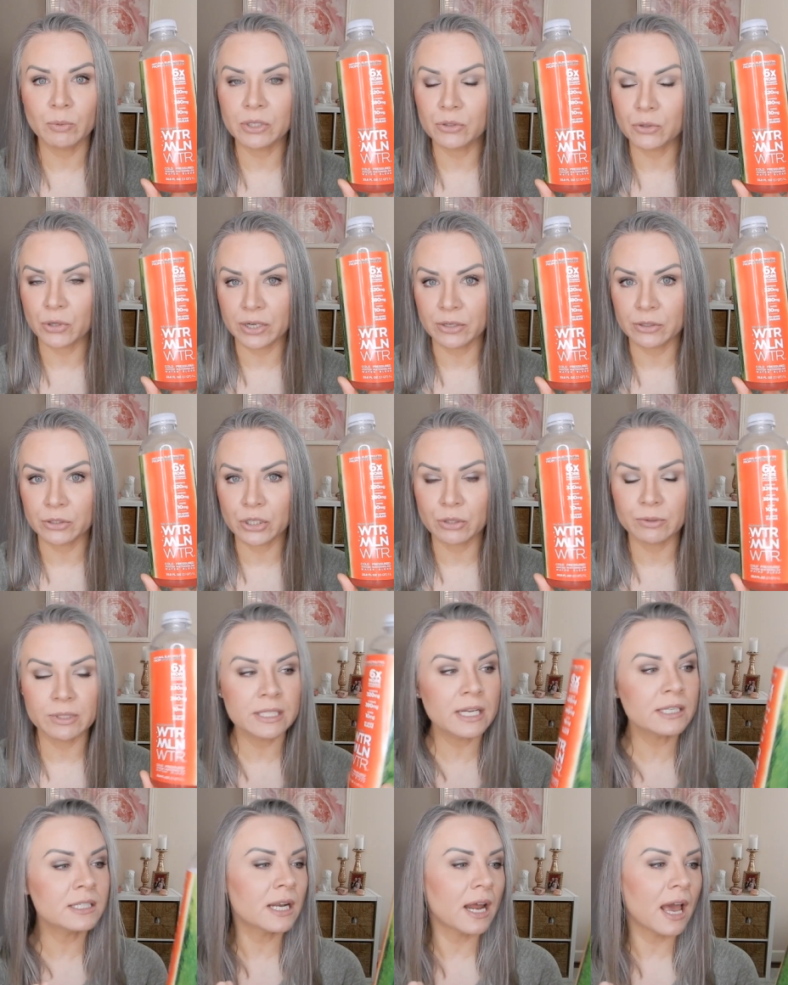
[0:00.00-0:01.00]
when Trader Joe's
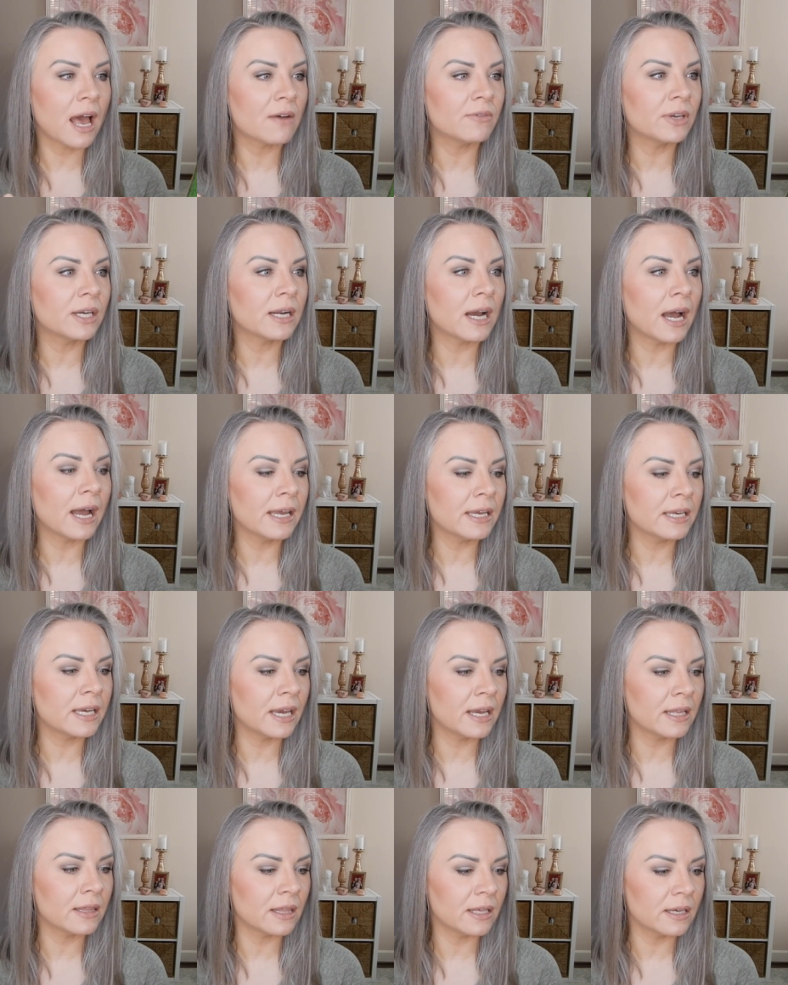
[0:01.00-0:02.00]
doesn't have it, I
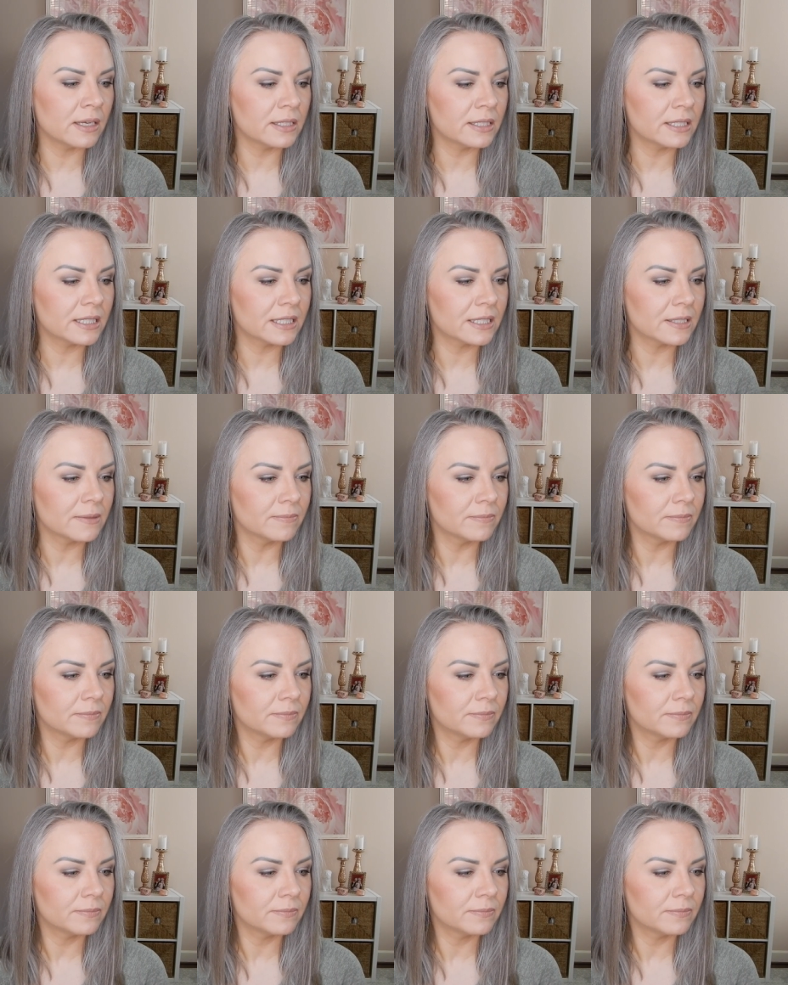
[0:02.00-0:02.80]
get this